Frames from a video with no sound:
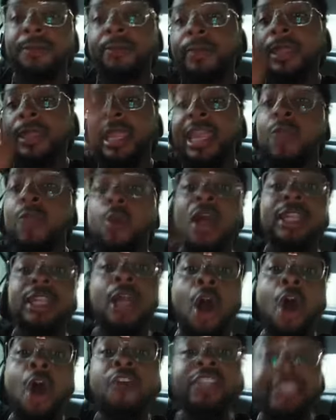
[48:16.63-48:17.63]
He won the
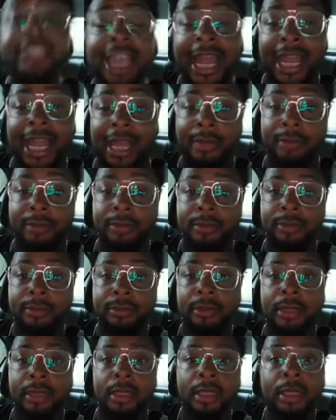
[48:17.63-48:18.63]
overtime.
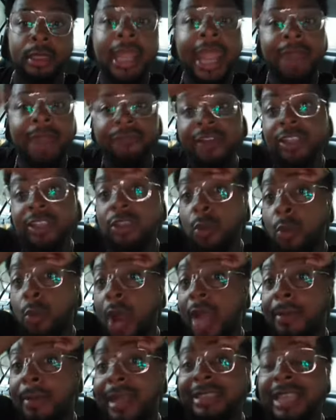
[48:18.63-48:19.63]
Yeah, RZA
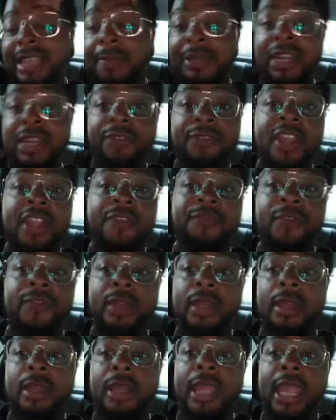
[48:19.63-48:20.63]
won. I said, but
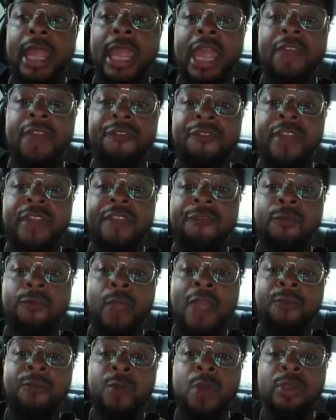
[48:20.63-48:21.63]

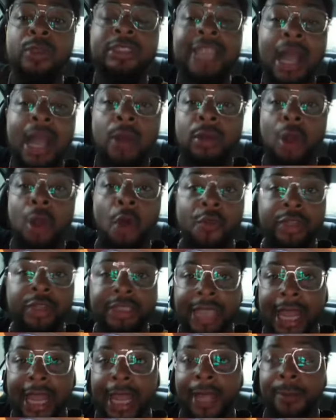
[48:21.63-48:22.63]
if we was counting
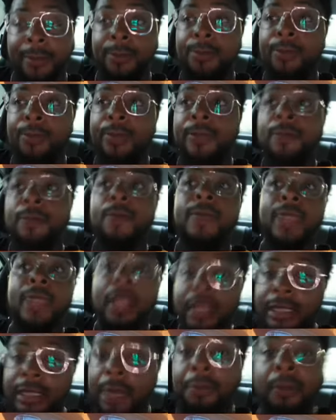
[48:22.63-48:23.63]
overtime,
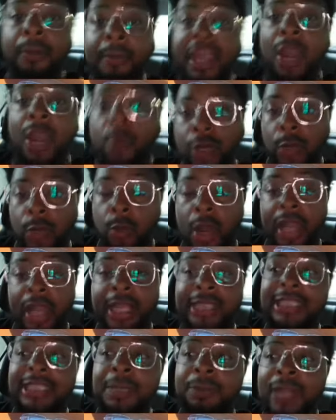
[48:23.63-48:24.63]
then Premier would have won
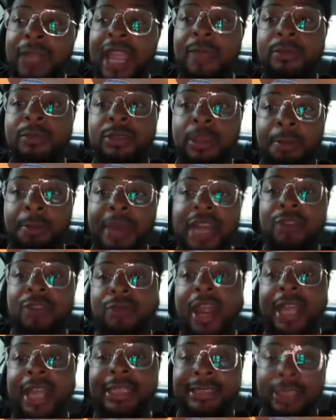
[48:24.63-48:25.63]
because he played some better
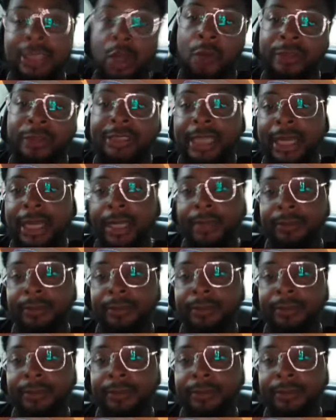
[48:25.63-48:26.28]
records in overtime.